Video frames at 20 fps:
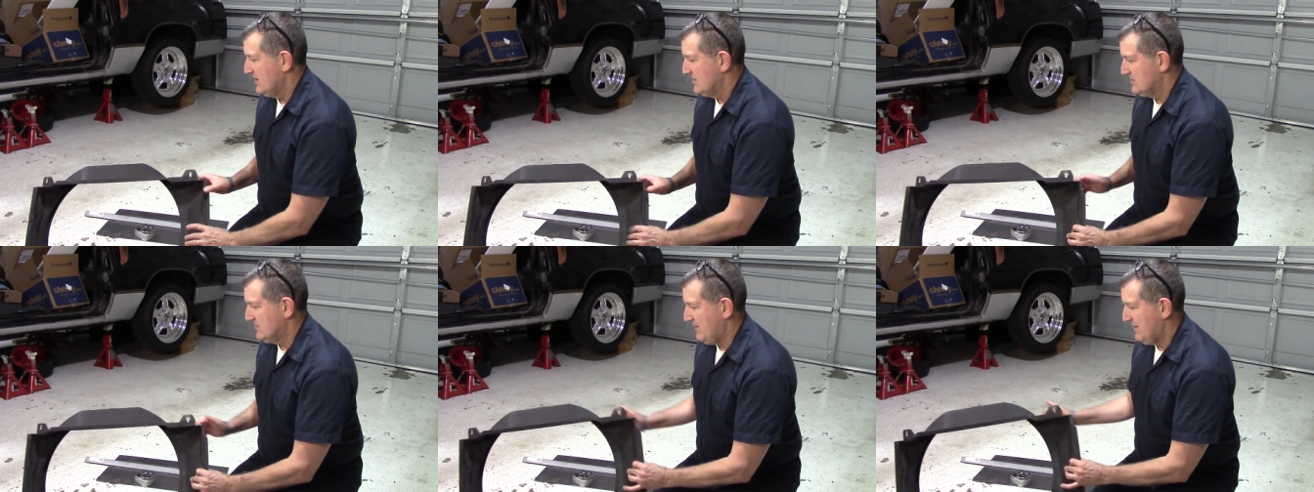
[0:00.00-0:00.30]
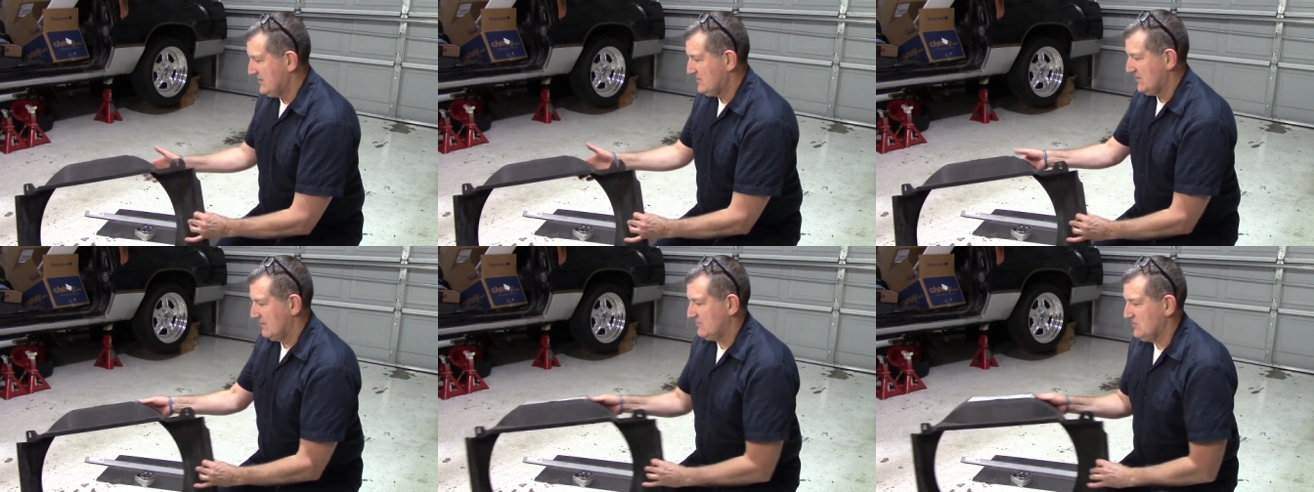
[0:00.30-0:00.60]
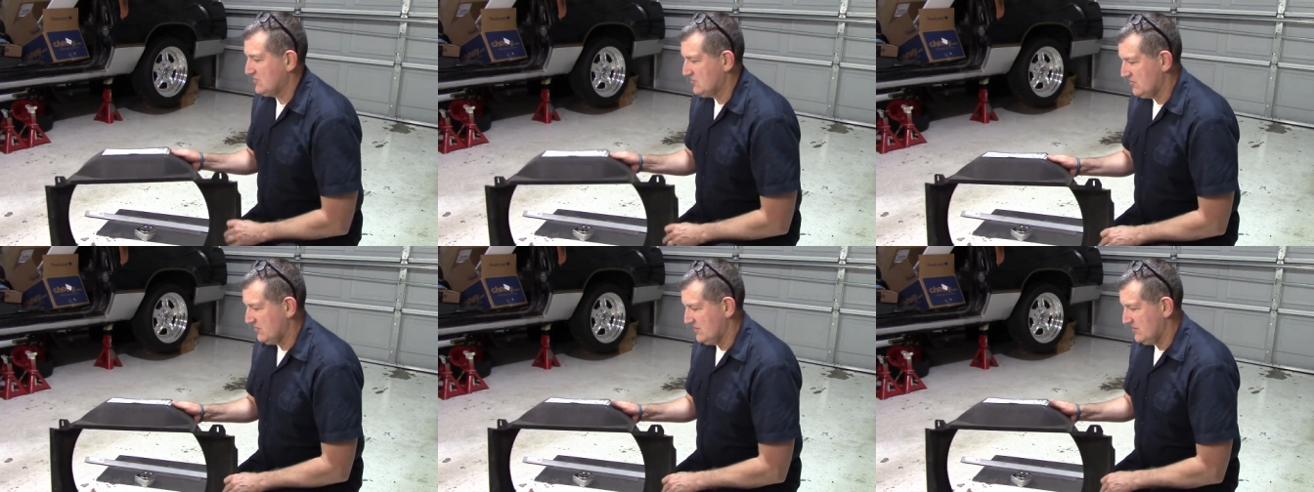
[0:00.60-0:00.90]
So basically I'm
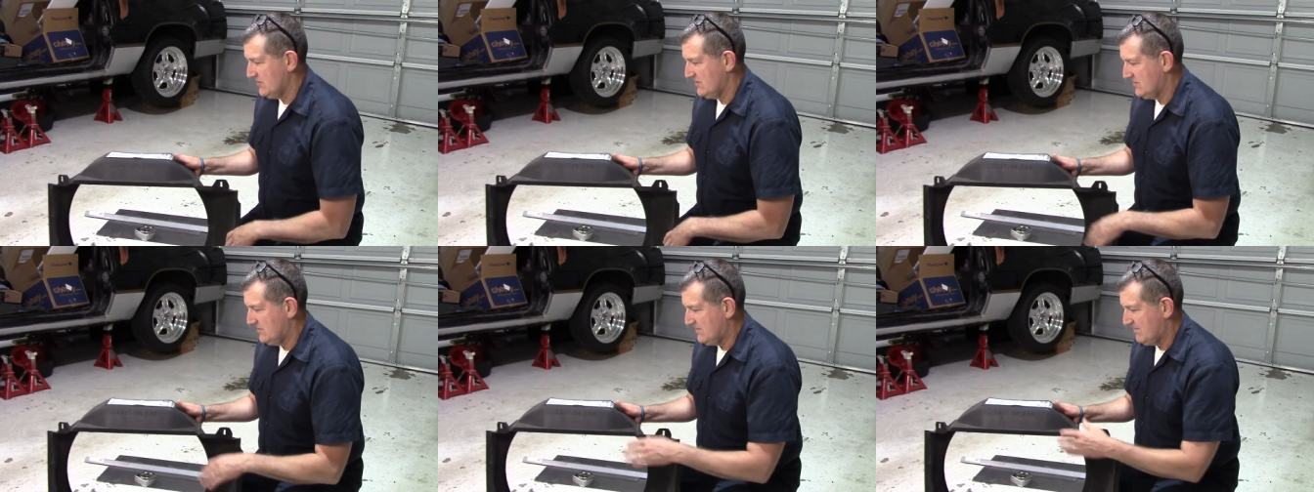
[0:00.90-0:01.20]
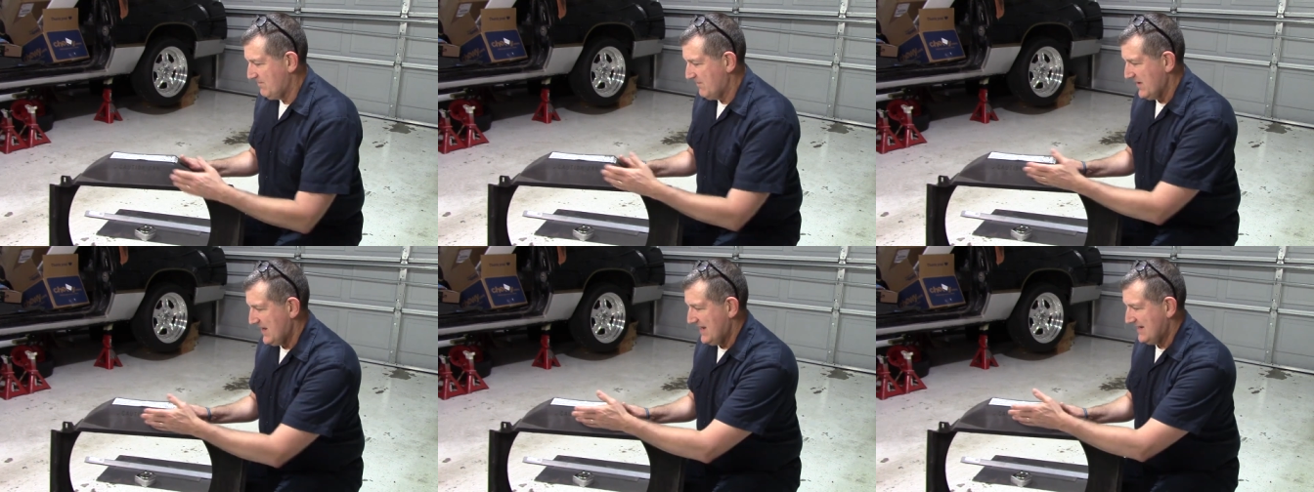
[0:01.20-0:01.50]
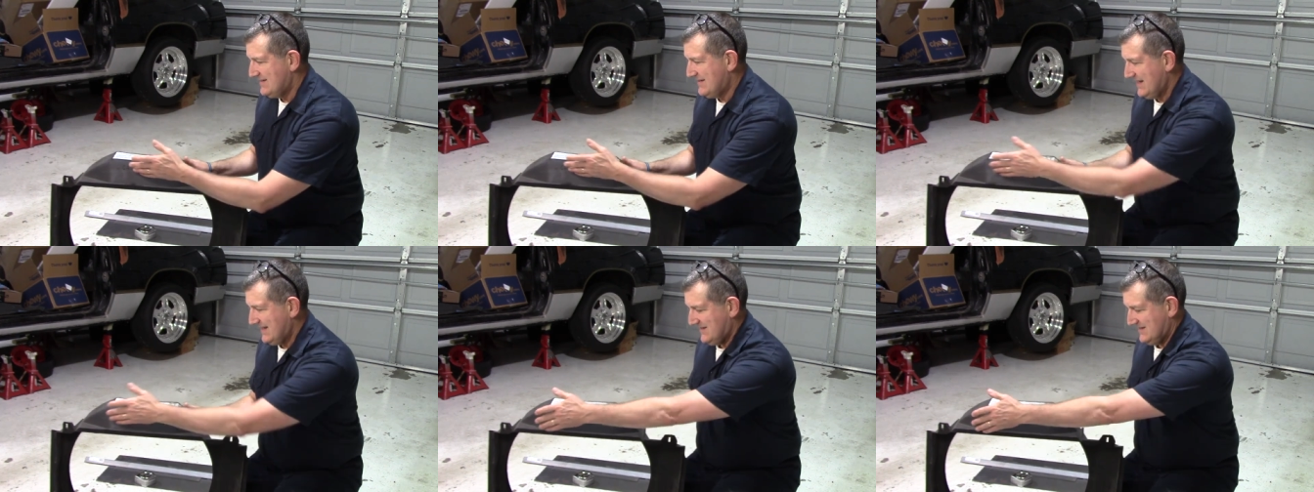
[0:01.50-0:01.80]
just going to
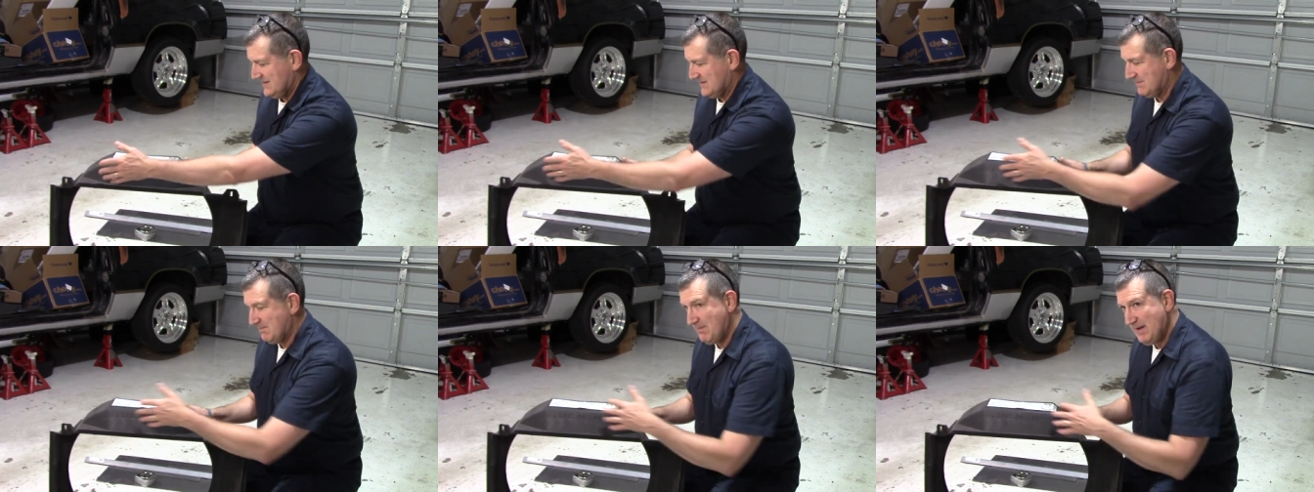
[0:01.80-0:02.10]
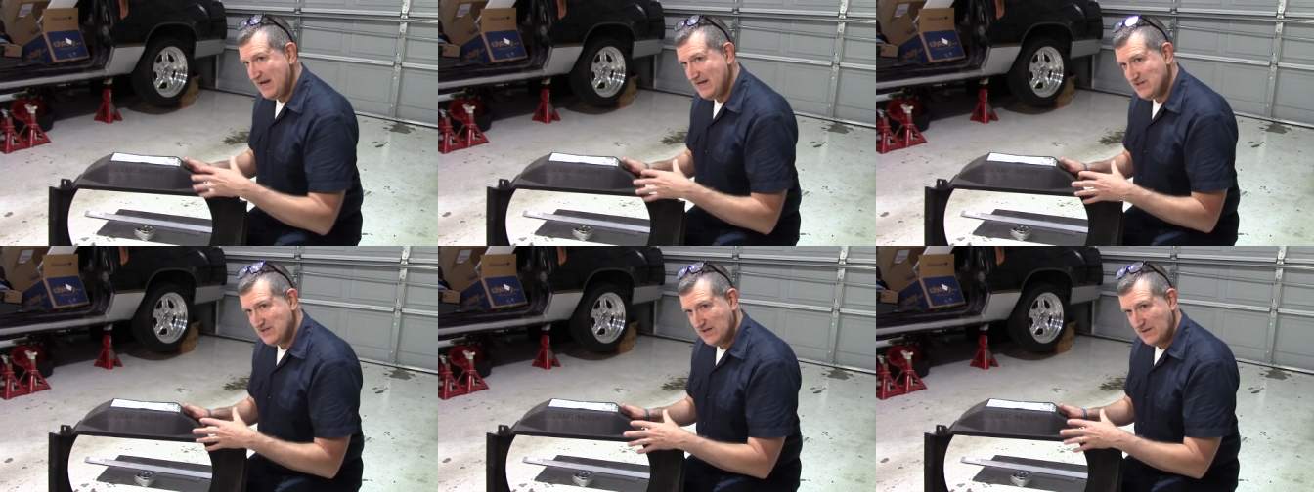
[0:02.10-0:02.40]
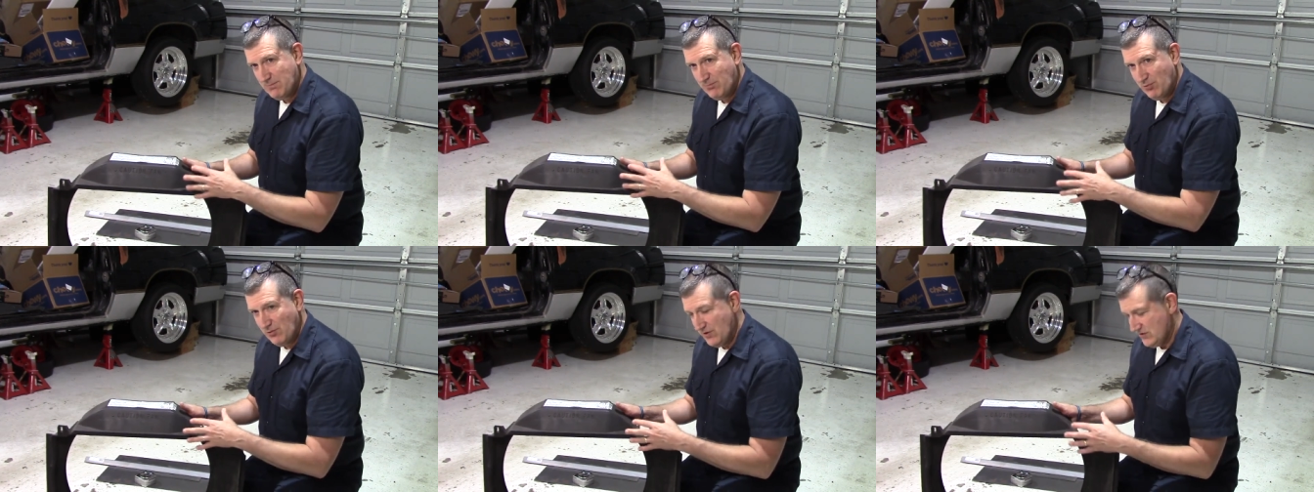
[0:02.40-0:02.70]
take this
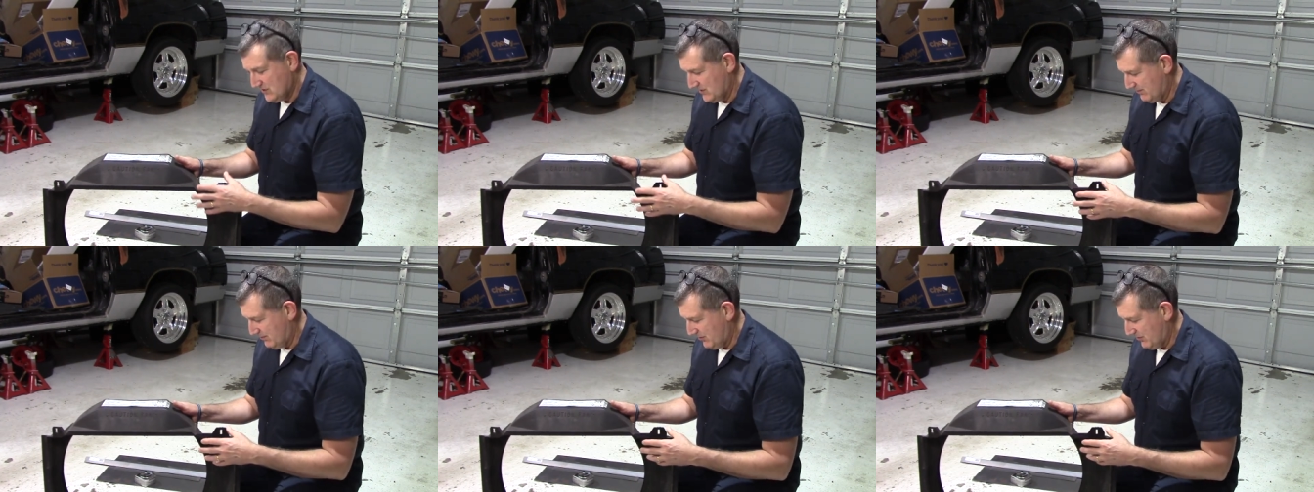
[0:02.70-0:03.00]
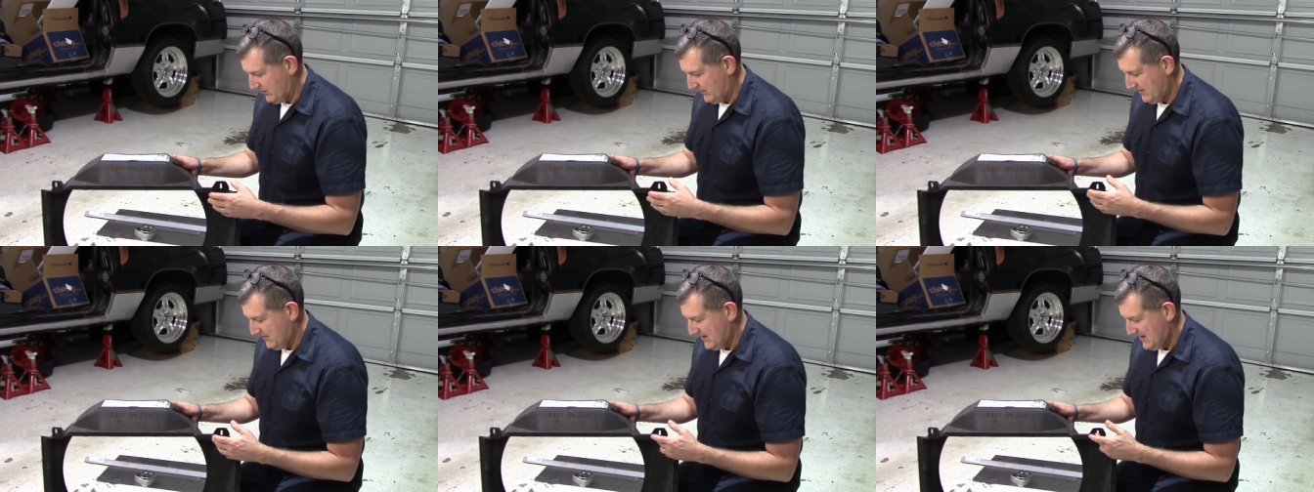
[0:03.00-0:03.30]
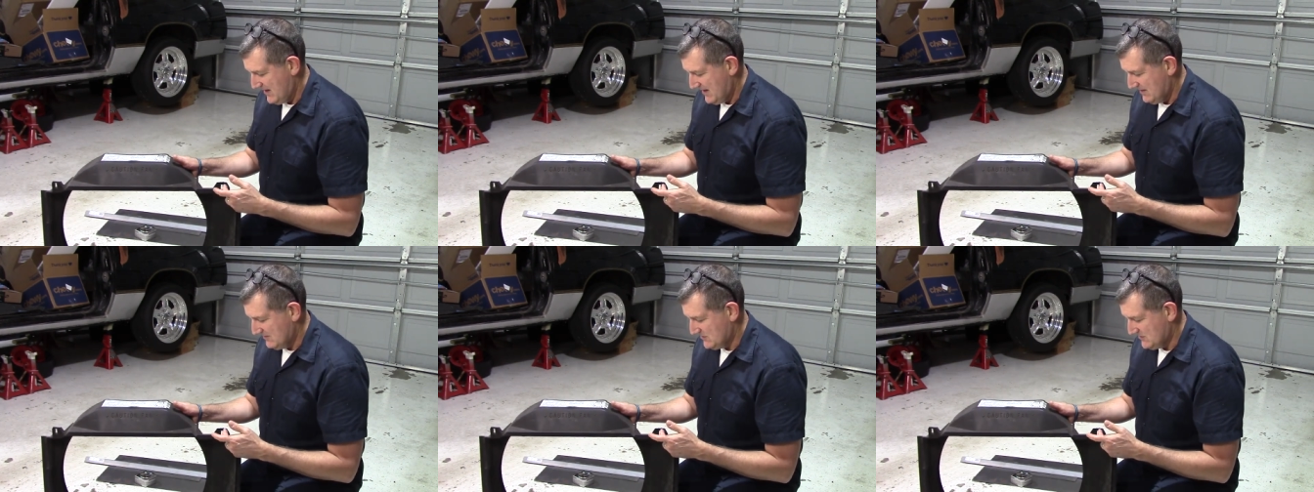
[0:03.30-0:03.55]
basic principle,